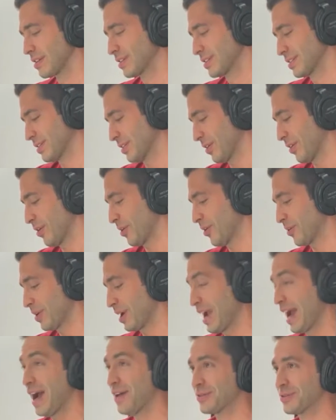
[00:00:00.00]
So
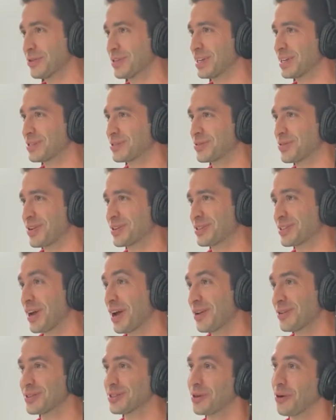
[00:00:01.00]
after he gets stretched
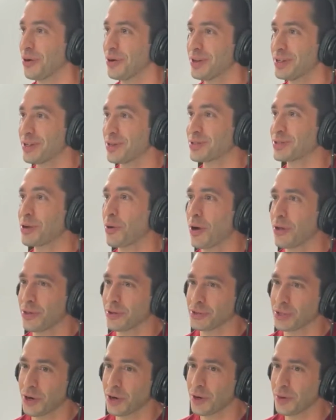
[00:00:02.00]
out, sorry, there's no other
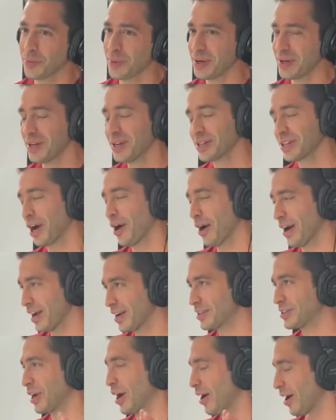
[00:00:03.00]
term. Go
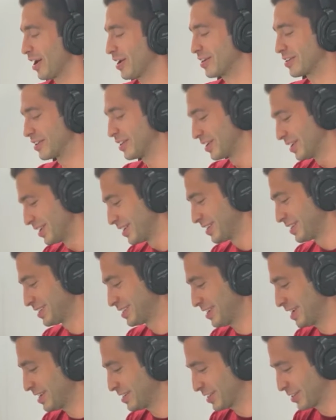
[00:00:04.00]
ahead.
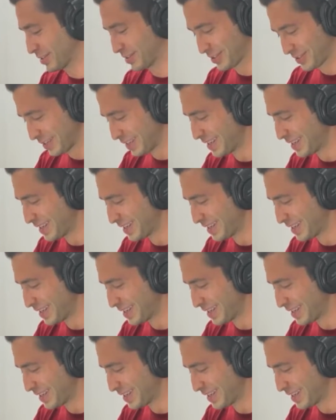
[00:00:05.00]
Jesus.